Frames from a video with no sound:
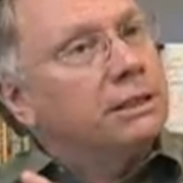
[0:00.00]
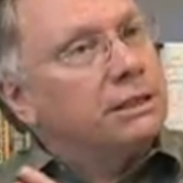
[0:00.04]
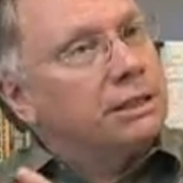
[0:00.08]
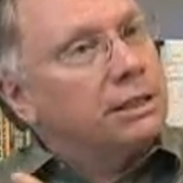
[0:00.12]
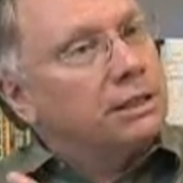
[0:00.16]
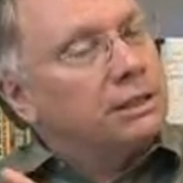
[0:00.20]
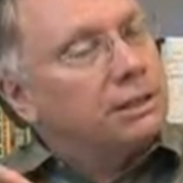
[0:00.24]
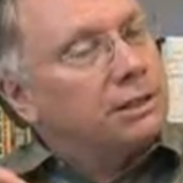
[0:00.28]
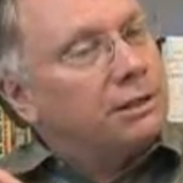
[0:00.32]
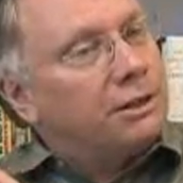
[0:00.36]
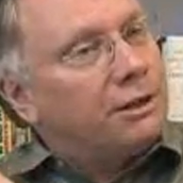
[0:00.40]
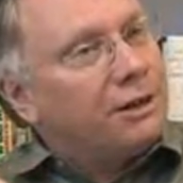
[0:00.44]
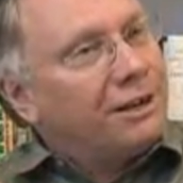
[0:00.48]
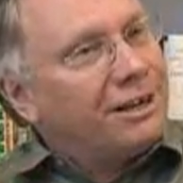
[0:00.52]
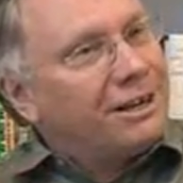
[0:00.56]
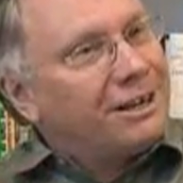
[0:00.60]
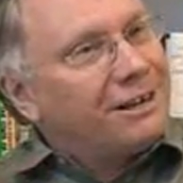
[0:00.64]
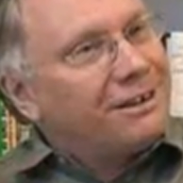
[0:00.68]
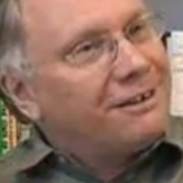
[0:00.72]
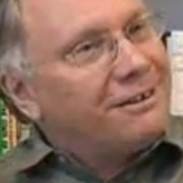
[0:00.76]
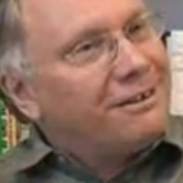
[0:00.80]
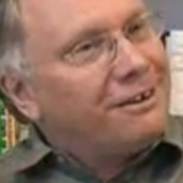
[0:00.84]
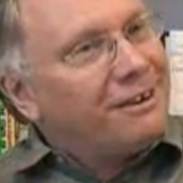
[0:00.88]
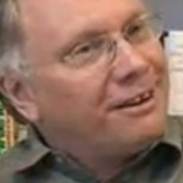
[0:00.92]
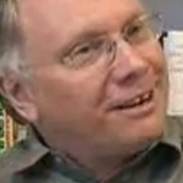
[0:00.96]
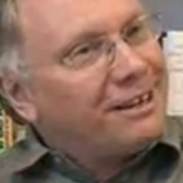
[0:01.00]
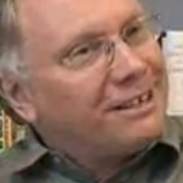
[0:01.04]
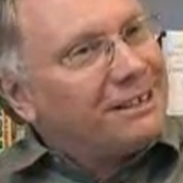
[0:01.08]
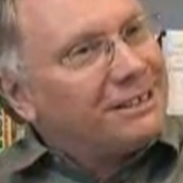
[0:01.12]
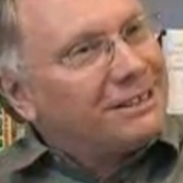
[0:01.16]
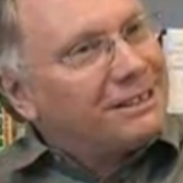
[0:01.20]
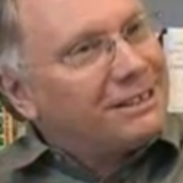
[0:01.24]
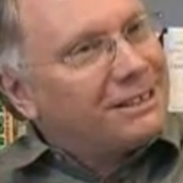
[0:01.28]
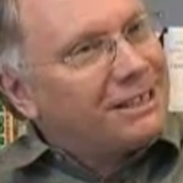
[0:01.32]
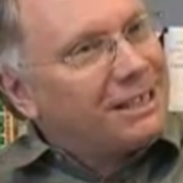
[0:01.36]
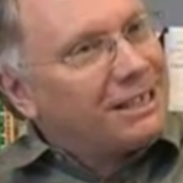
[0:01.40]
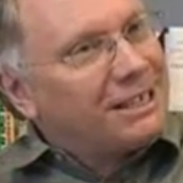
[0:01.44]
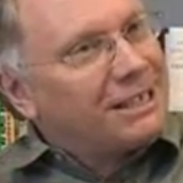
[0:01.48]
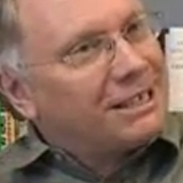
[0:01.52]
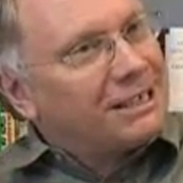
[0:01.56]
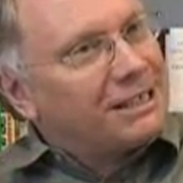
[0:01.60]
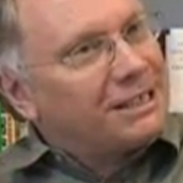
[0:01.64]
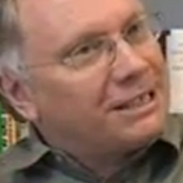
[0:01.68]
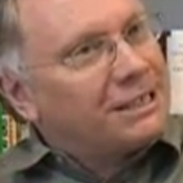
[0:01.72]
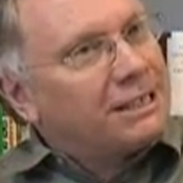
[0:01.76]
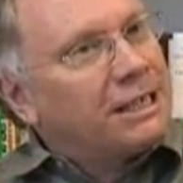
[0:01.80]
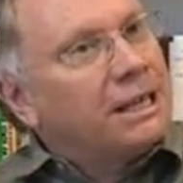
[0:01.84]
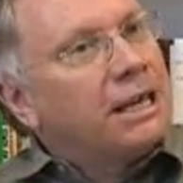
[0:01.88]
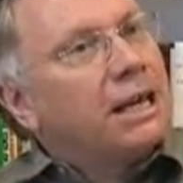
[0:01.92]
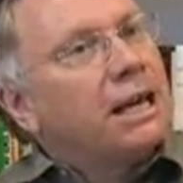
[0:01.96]
since 1996
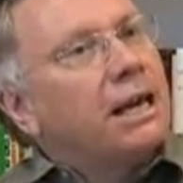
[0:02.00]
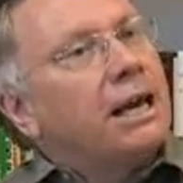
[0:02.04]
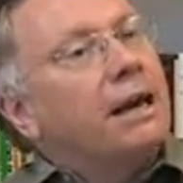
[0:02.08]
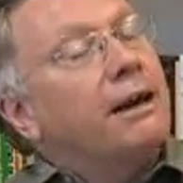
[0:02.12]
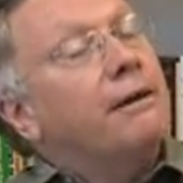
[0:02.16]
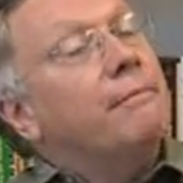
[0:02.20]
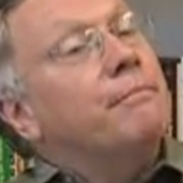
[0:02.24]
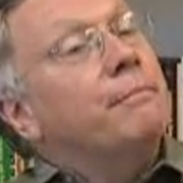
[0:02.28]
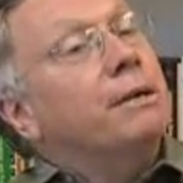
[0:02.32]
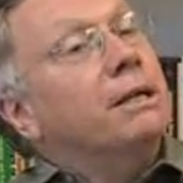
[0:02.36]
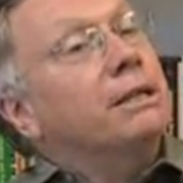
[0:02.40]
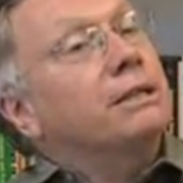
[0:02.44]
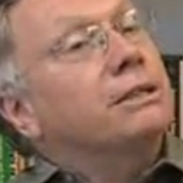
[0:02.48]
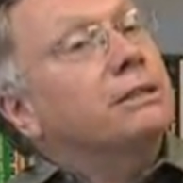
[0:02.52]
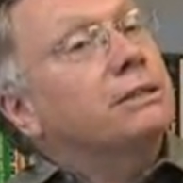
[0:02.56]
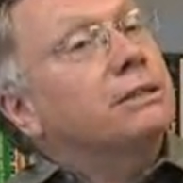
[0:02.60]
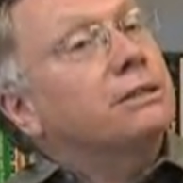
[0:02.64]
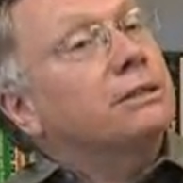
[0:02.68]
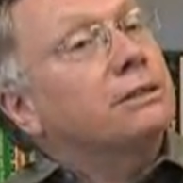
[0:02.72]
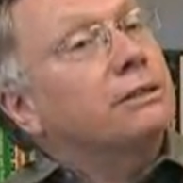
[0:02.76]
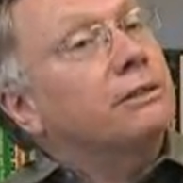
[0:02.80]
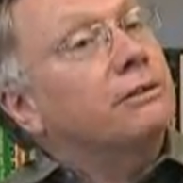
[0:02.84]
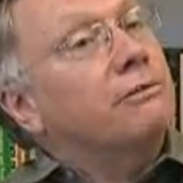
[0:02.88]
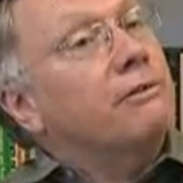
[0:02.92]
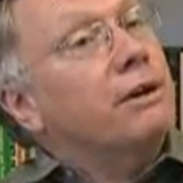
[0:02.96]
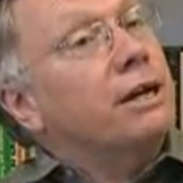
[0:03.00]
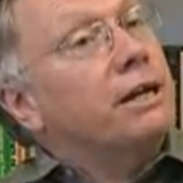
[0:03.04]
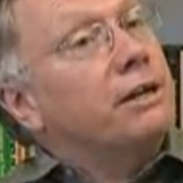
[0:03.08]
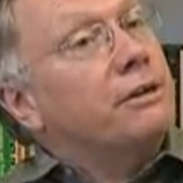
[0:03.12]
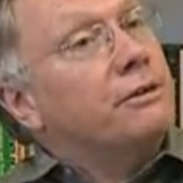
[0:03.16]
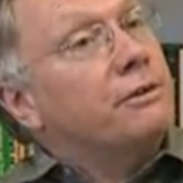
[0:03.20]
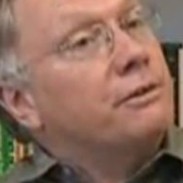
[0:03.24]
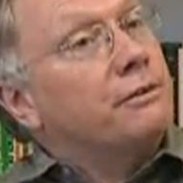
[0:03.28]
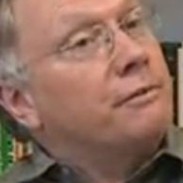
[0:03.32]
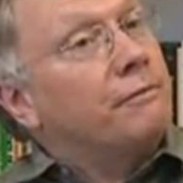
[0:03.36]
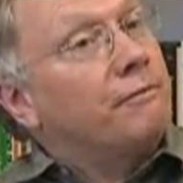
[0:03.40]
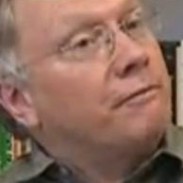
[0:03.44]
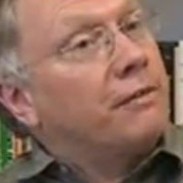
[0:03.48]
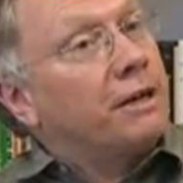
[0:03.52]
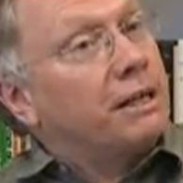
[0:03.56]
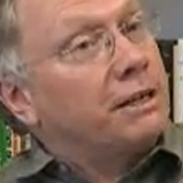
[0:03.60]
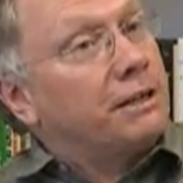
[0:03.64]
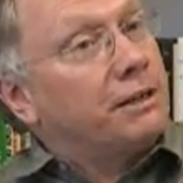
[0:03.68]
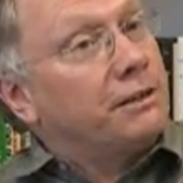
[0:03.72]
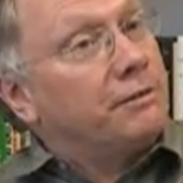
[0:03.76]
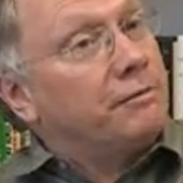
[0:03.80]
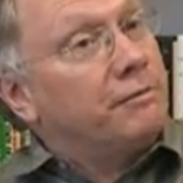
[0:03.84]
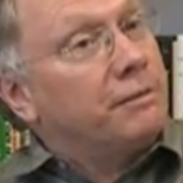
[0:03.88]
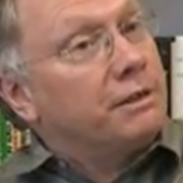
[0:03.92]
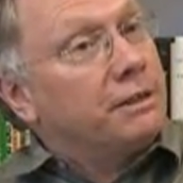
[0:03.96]
have much greater
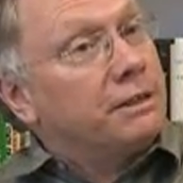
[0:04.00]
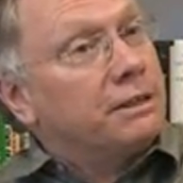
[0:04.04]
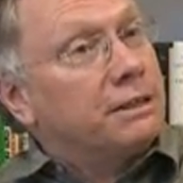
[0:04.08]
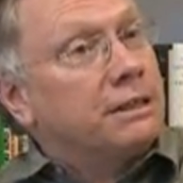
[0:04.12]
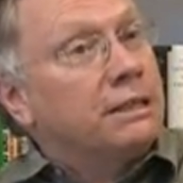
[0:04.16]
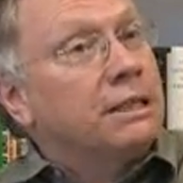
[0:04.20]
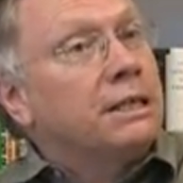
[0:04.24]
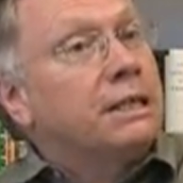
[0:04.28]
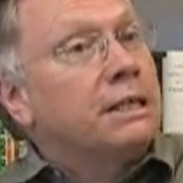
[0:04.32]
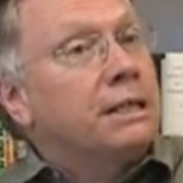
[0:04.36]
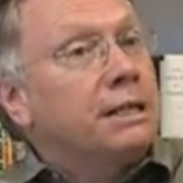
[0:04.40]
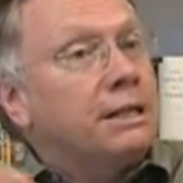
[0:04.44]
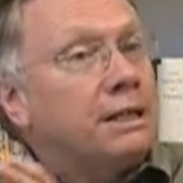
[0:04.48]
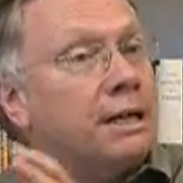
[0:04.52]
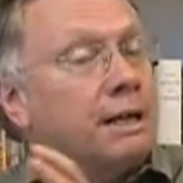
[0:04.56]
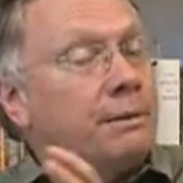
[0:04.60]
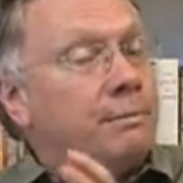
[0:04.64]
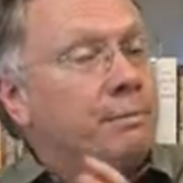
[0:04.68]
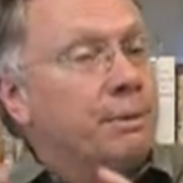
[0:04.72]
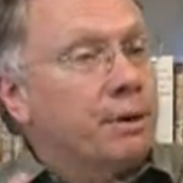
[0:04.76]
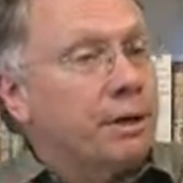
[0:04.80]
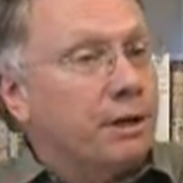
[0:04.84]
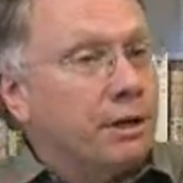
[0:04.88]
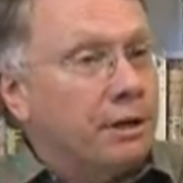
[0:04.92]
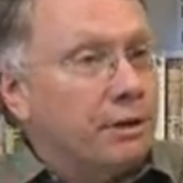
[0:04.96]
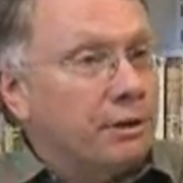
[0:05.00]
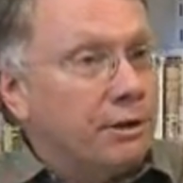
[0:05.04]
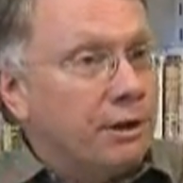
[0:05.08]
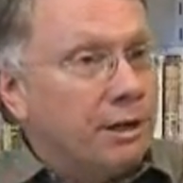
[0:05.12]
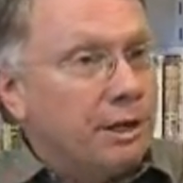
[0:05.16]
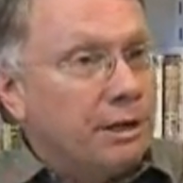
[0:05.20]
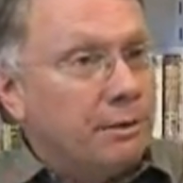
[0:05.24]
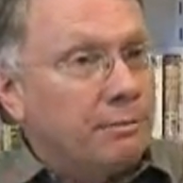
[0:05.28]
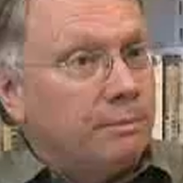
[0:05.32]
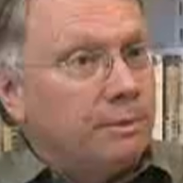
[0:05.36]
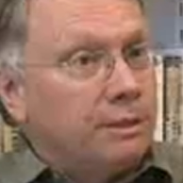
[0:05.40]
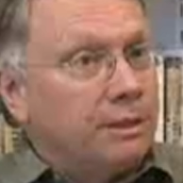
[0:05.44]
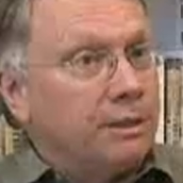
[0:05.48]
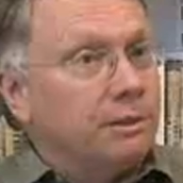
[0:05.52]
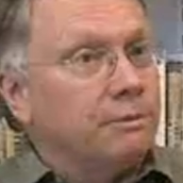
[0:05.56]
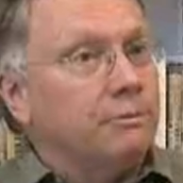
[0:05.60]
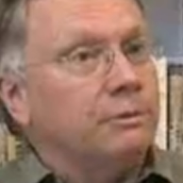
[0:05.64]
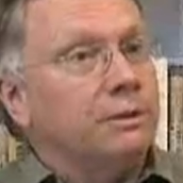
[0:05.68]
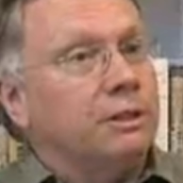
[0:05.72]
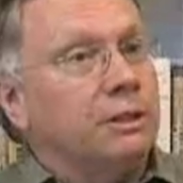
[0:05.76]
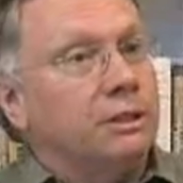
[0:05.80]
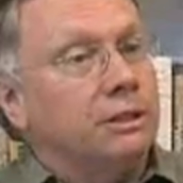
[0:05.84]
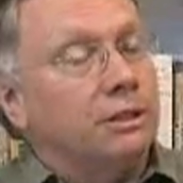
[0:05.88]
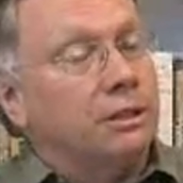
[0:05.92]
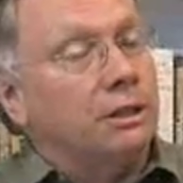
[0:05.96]
effectiveness than programs
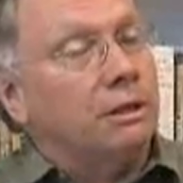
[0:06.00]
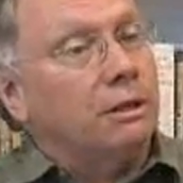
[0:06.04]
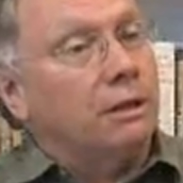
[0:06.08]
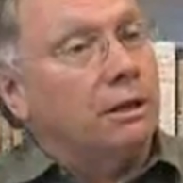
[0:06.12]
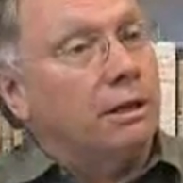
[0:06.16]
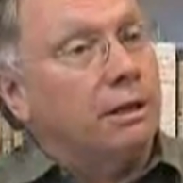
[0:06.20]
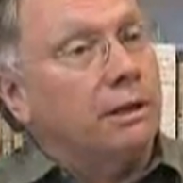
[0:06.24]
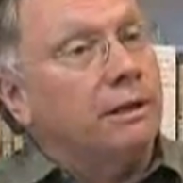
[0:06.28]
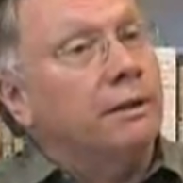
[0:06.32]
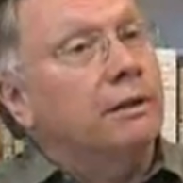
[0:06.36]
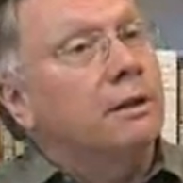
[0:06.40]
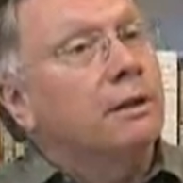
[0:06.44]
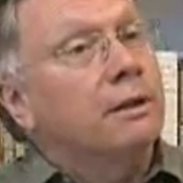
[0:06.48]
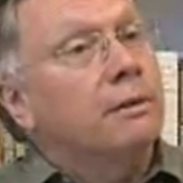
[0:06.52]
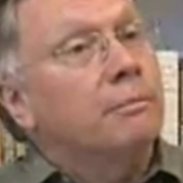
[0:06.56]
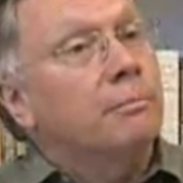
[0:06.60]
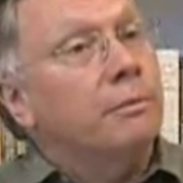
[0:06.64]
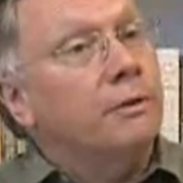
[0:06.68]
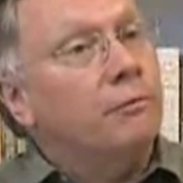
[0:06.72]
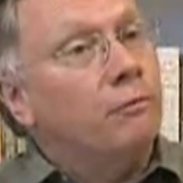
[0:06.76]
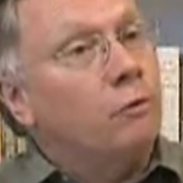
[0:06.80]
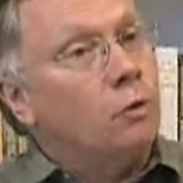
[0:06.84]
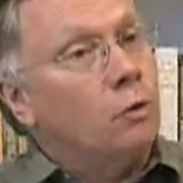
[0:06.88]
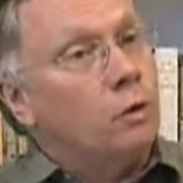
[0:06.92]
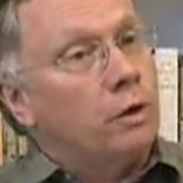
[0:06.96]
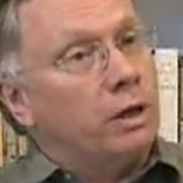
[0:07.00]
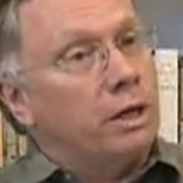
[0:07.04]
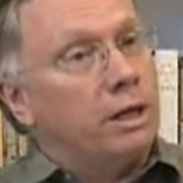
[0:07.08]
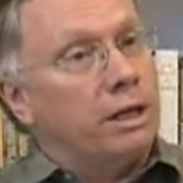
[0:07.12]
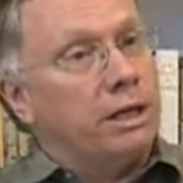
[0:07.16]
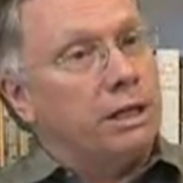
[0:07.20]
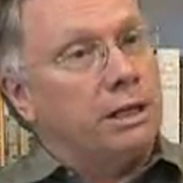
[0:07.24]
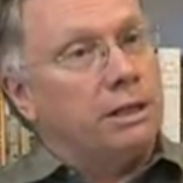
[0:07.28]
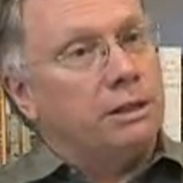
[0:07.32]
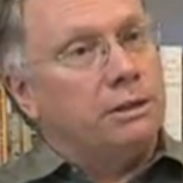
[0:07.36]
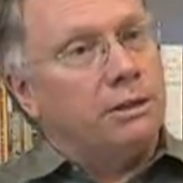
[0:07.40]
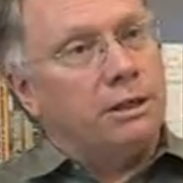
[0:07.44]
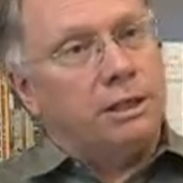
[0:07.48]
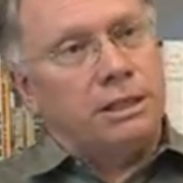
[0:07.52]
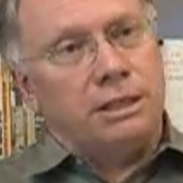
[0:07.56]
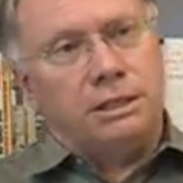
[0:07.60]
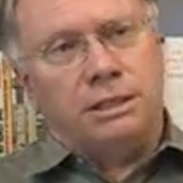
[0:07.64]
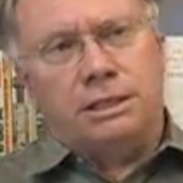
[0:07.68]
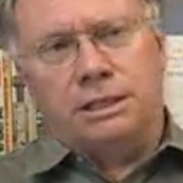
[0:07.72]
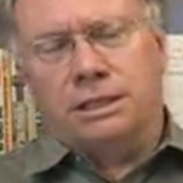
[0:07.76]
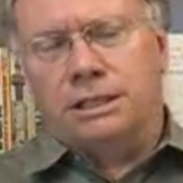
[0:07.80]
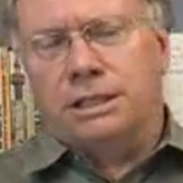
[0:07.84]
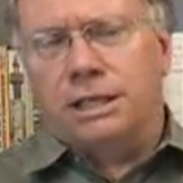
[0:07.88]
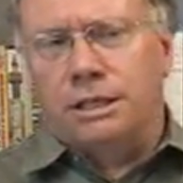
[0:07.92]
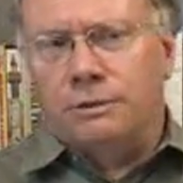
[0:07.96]
that were designed before
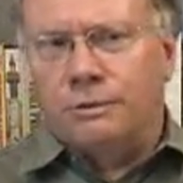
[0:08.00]
1996.